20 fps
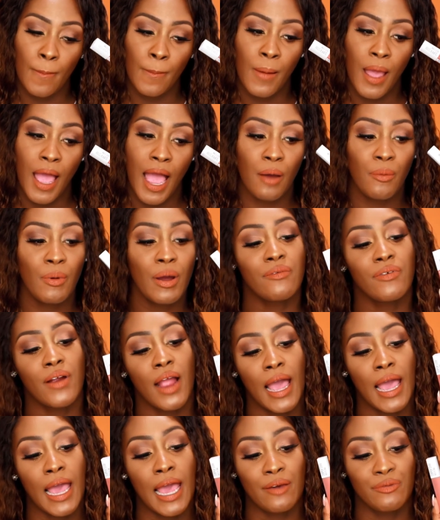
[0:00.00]
However,
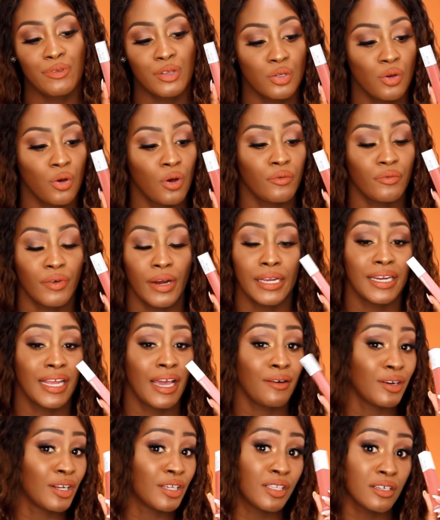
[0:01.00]
I have this on right
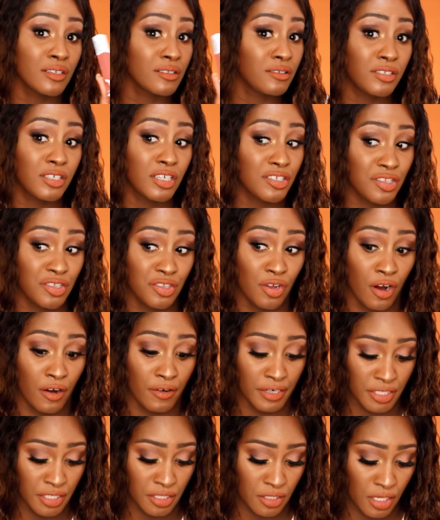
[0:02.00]
now and it looks just as
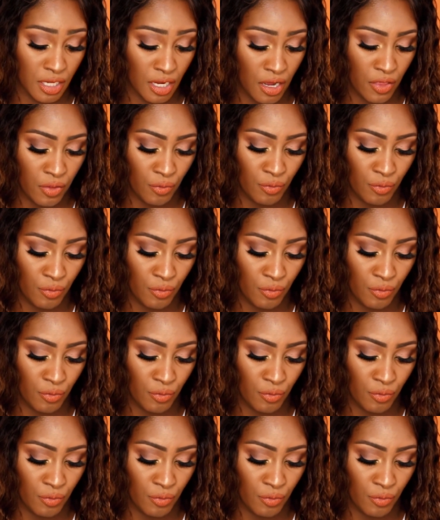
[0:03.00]
orange as the other